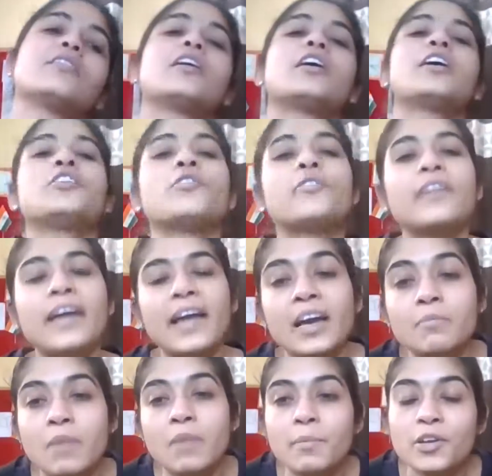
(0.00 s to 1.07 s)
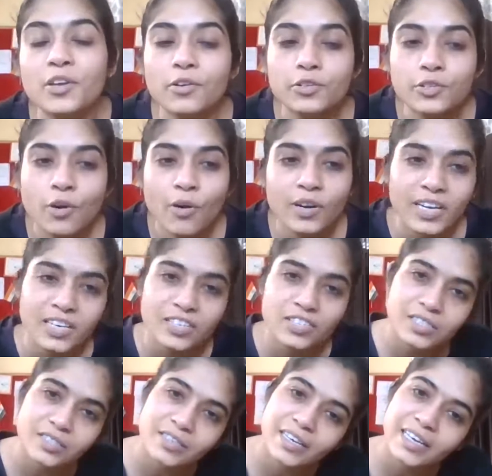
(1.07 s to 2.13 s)
in your neck, maybe your shoulder,
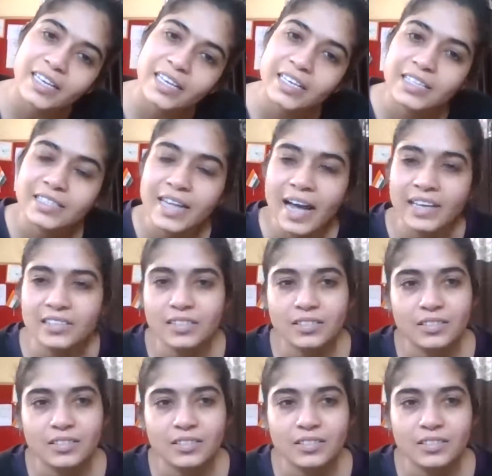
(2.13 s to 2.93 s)
just release that.